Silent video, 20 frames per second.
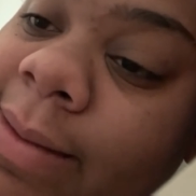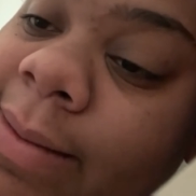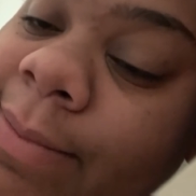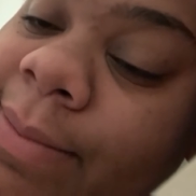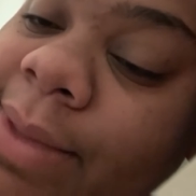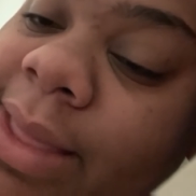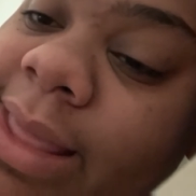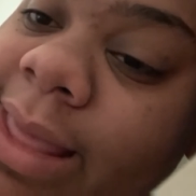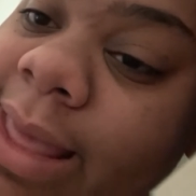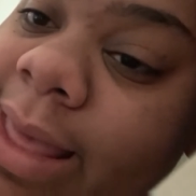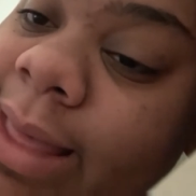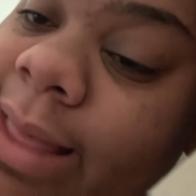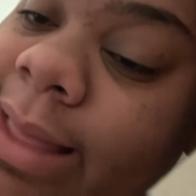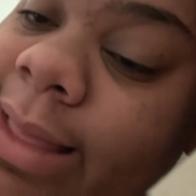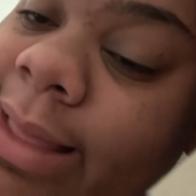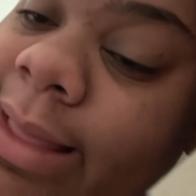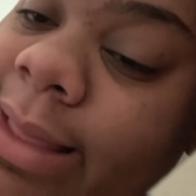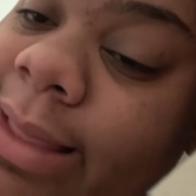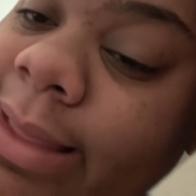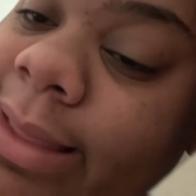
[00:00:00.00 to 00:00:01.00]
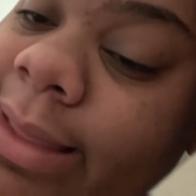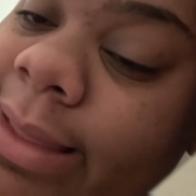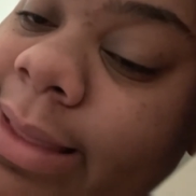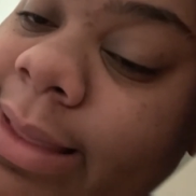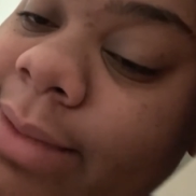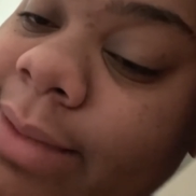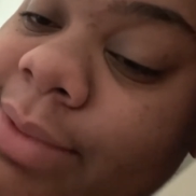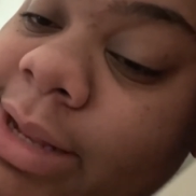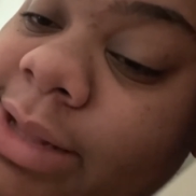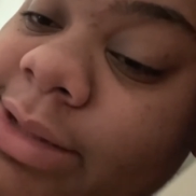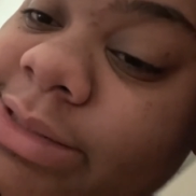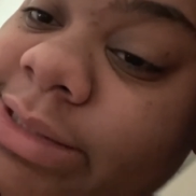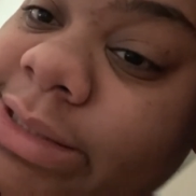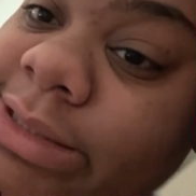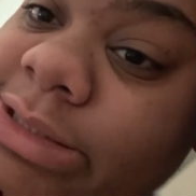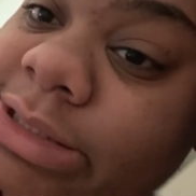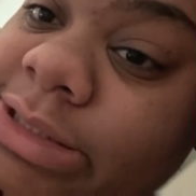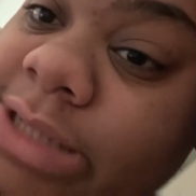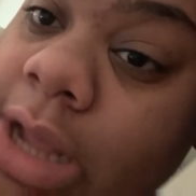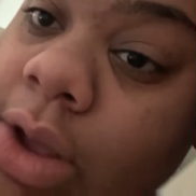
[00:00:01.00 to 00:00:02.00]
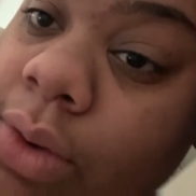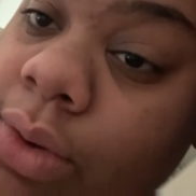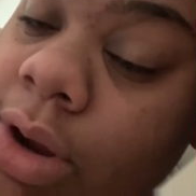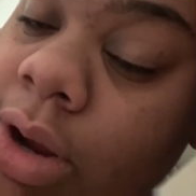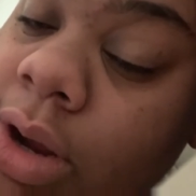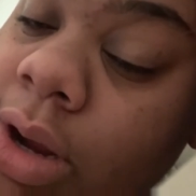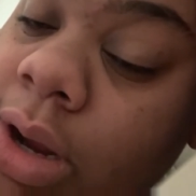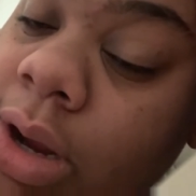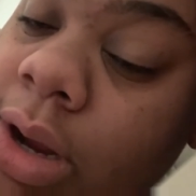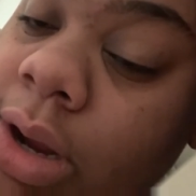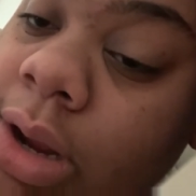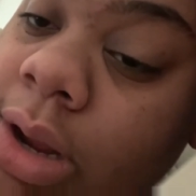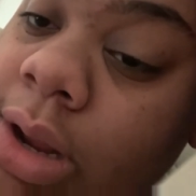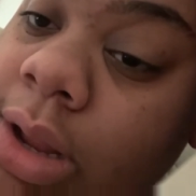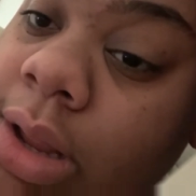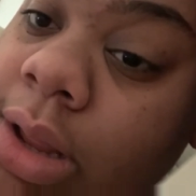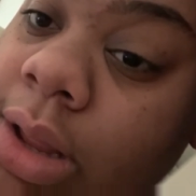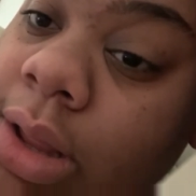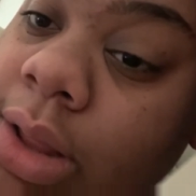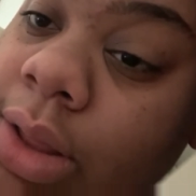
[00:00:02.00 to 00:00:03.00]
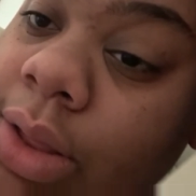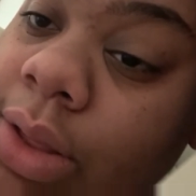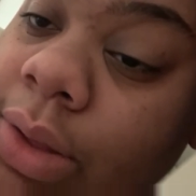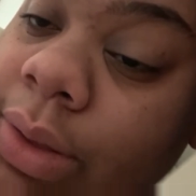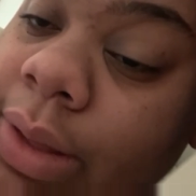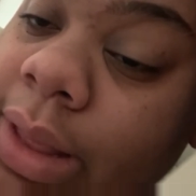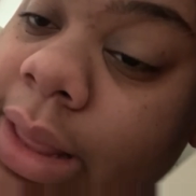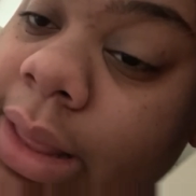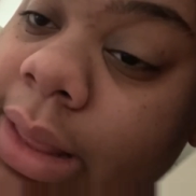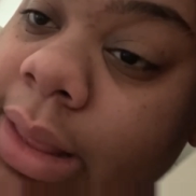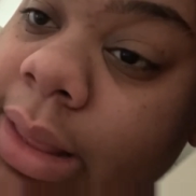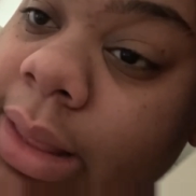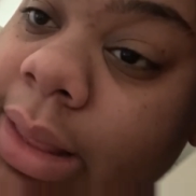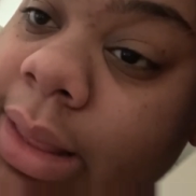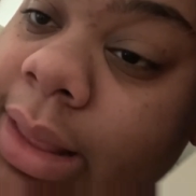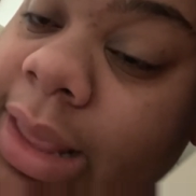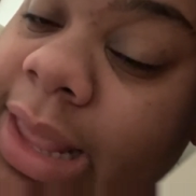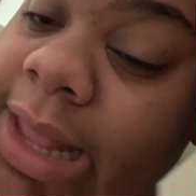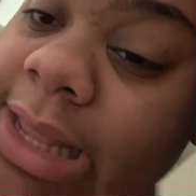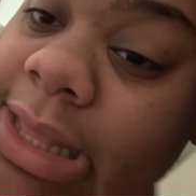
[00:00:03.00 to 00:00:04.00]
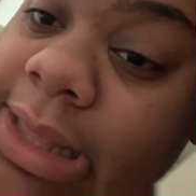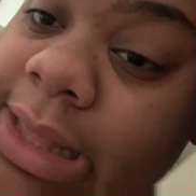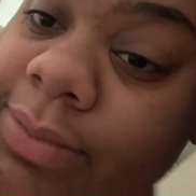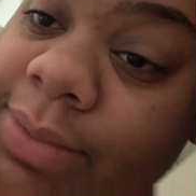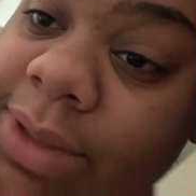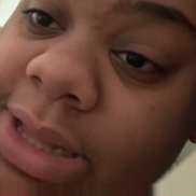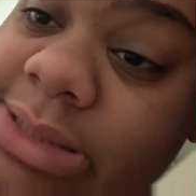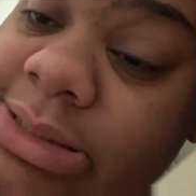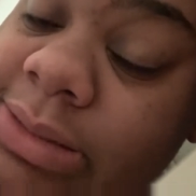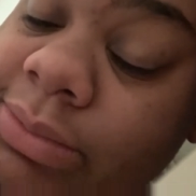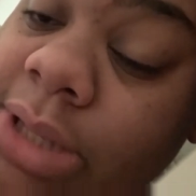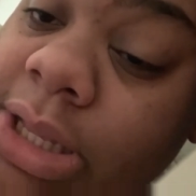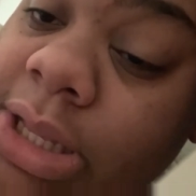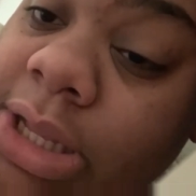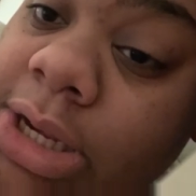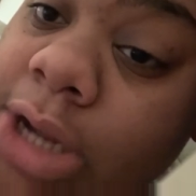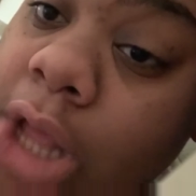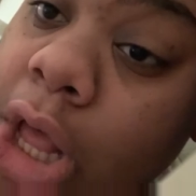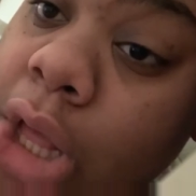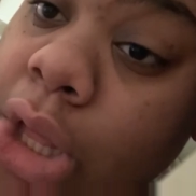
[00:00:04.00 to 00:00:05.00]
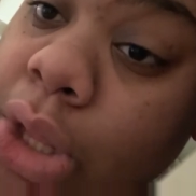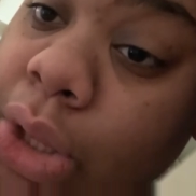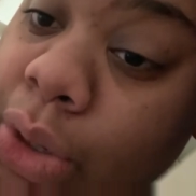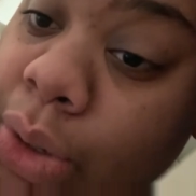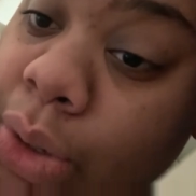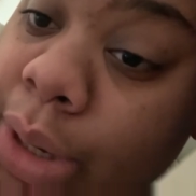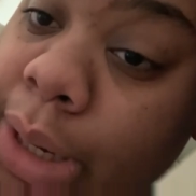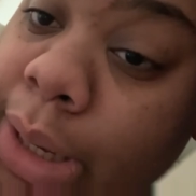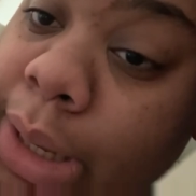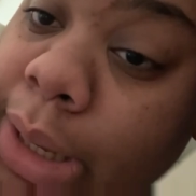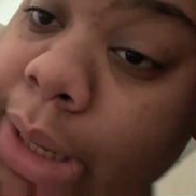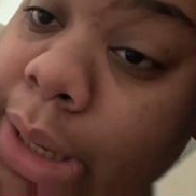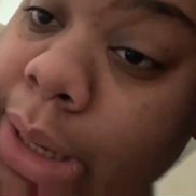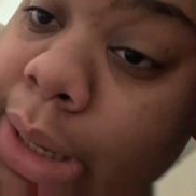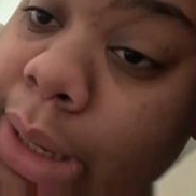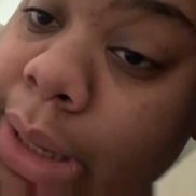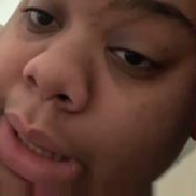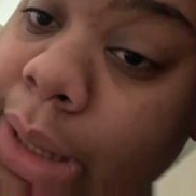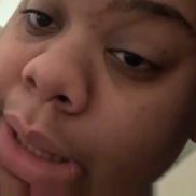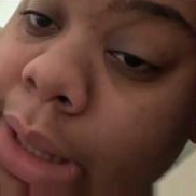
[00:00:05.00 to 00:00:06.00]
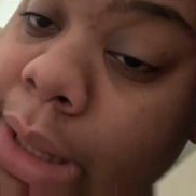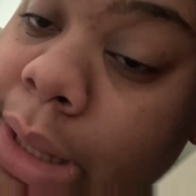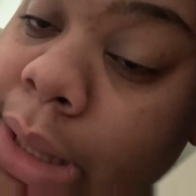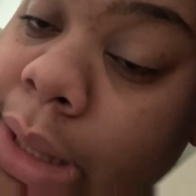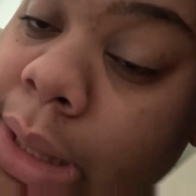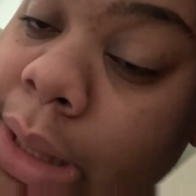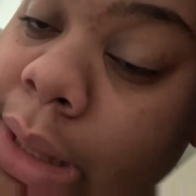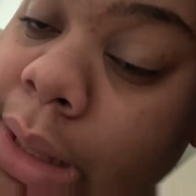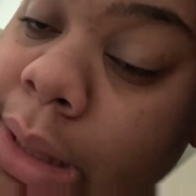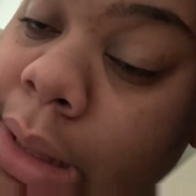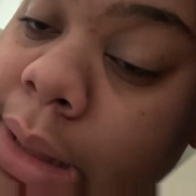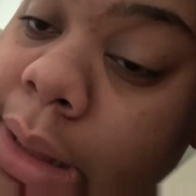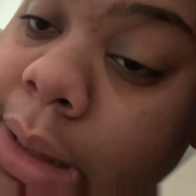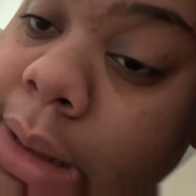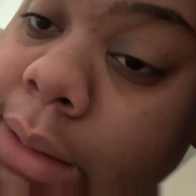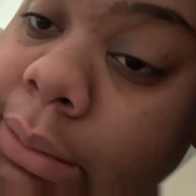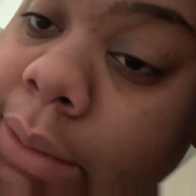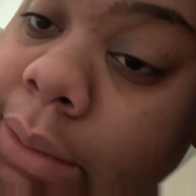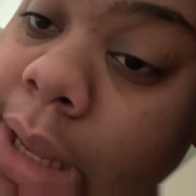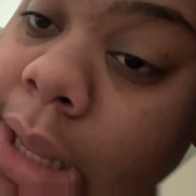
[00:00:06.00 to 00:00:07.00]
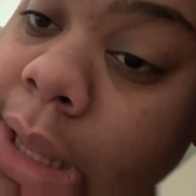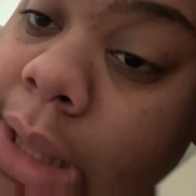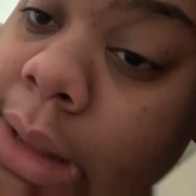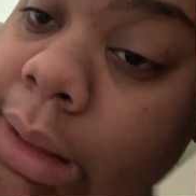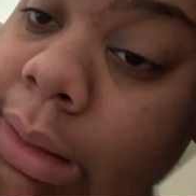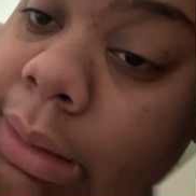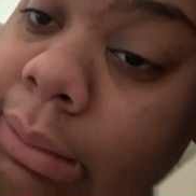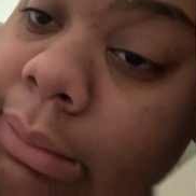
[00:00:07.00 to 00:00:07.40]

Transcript: But yeah, I'm gonna go take a shower, okay, and eat because I'm getting hungry. All right.